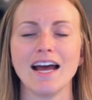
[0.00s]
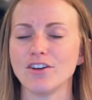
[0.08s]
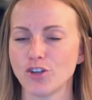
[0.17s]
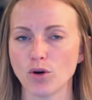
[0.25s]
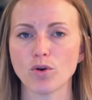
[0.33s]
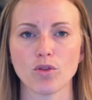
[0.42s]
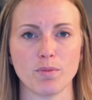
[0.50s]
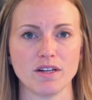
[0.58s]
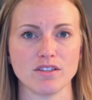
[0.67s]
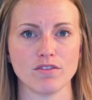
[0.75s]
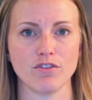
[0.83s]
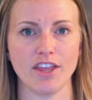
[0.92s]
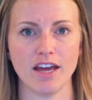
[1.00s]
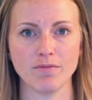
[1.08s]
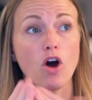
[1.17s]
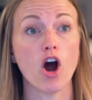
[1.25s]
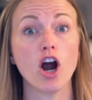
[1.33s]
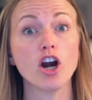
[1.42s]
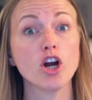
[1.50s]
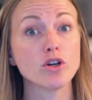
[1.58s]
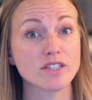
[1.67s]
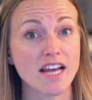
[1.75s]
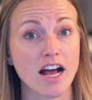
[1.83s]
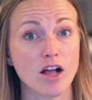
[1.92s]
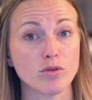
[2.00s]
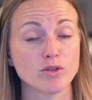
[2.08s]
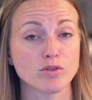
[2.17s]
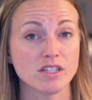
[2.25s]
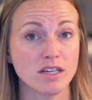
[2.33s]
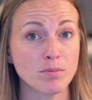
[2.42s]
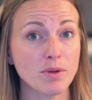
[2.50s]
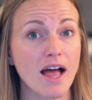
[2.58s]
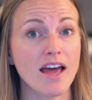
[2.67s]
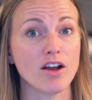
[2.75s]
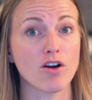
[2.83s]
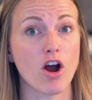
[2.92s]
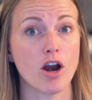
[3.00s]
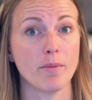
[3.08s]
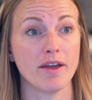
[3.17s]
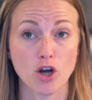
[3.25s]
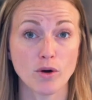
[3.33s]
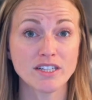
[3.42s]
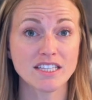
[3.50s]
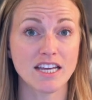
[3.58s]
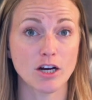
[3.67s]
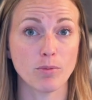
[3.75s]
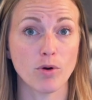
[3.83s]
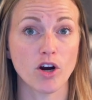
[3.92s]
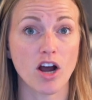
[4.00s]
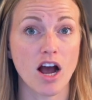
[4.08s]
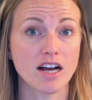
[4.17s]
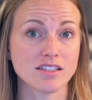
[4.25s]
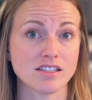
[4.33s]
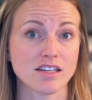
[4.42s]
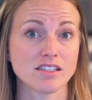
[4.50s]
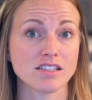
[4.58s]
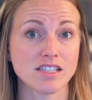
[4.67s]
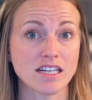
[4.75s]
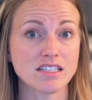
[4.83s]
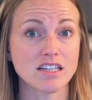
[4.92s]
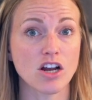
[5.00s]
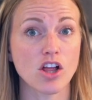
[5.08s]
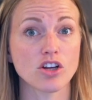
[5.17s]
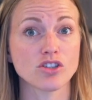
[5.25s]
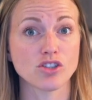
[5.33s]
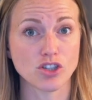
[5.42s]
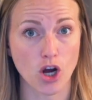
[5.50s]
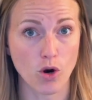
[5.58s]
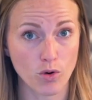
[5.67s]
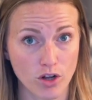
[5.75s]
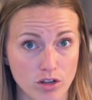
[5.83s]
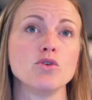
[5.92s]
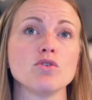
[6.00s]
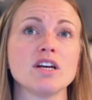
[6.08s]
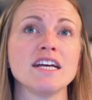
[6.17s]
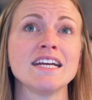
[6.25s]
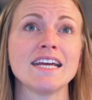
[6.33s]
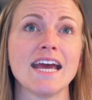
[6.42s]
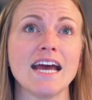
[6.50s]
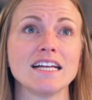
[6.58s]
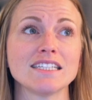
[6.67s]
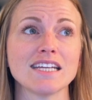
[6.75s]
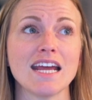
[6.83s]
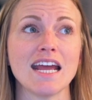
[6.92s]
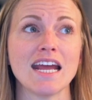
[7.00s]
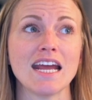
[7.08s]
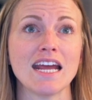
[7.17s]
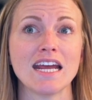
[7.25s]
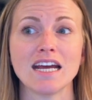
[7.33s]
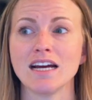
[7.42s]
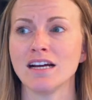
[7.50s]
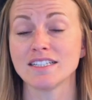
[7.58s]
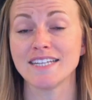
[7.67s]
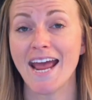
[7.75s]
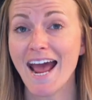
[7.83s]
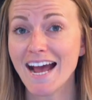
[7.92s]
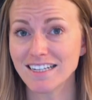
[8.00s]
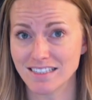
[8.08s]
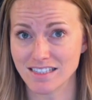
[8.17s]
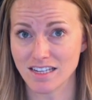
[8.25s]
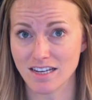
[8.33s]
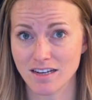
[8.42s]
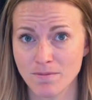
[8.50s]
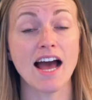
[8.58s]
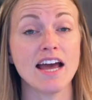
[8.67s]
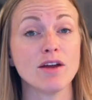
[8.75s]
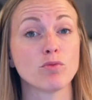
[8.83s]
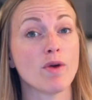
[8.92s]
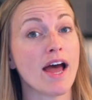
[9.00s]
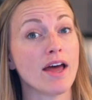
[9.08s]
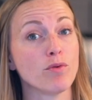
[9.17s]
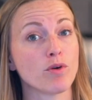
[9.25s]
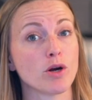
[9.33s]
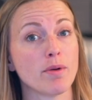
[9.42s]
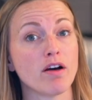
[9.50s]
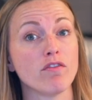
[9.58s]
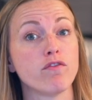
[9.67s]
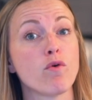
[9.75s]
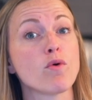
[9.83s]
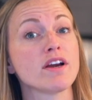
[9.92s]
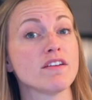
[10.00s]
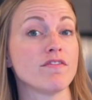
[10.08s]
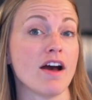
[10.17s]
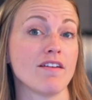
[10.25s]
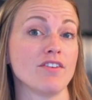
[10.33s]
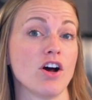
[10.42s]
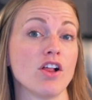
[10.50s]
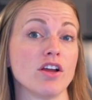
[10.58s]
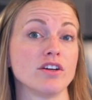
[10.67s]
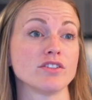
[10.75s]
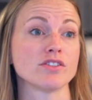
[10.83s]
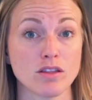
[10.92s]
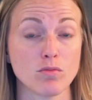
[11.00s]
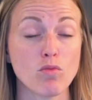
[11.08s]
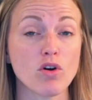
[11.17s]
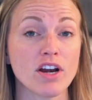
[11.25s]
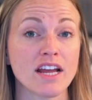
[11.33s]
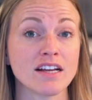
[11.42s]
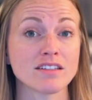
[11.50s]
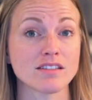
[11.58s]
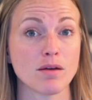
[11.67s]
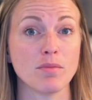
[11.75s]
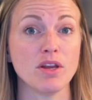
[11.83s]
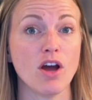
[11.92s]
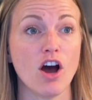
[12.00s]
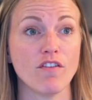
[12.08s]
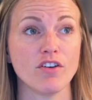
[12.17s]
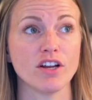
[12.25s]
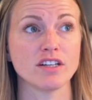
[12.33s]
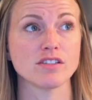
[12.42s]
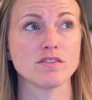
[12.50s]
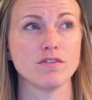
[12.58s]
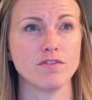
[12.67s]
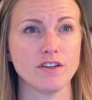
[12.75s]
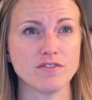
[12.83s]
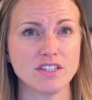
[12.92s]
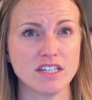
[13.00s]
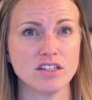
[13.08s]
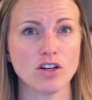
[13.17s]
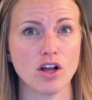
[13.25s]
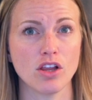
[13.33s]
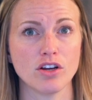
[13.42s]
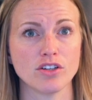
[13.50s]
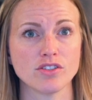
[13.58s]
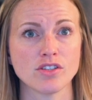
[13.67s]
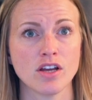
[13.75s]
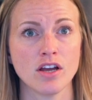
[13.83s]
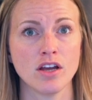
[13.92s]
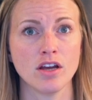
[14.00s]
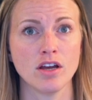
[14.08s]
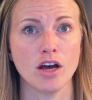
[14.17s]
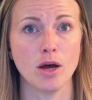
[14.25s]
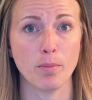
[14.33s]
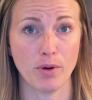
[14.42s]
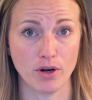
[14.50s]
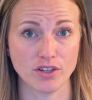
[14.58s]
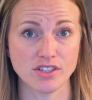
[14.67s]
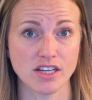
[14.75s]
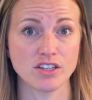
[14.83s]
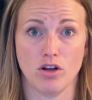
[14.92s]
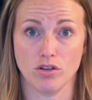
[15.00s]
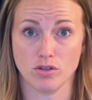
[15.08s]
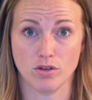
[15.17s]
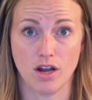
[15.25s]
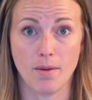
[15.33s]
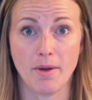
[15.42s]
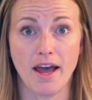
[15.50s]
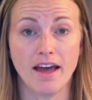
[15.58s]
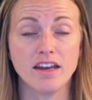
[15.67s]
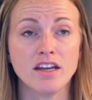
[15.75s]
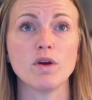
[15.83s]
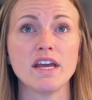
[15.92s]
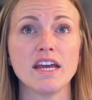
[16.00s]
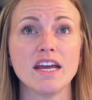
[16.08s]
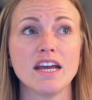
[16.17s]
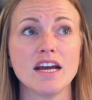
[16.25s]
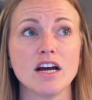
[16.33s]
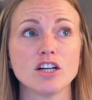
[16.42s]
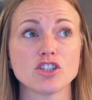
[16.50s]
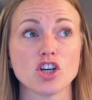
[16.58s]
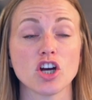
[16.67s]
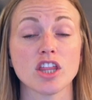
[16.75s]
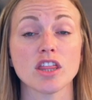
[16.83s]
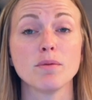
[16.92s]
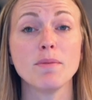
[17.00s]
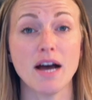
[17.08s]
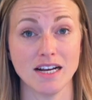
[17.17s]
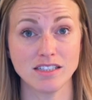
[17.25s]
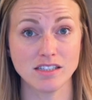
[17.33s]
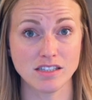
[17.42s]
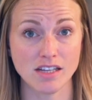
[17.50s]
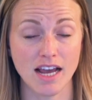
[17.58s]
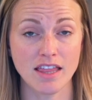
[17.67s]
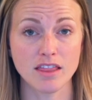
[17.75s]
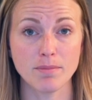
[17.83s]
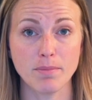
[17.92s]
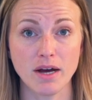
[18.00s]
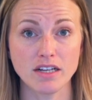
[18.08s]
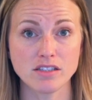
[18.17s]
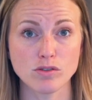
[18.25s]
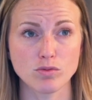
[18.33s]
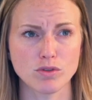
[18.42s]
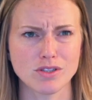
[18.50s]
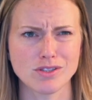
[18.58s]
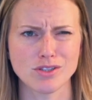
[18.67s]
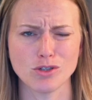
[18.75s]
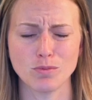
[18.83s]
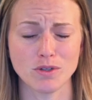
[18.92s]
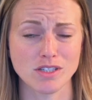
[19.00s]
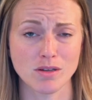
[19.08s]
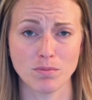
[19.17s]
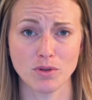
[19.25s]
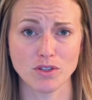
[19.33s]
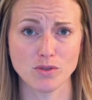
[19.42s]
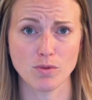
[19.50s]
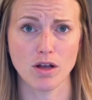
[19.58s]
I don't know the prices for that. Our hotel, which was in Playa del Carmen, going to the airport cost us $60 total. You can get a taxi. I read we're about $45. In the morning, somebody offered us $15 a person, also not bad. We took the bus, and the bus was super simple as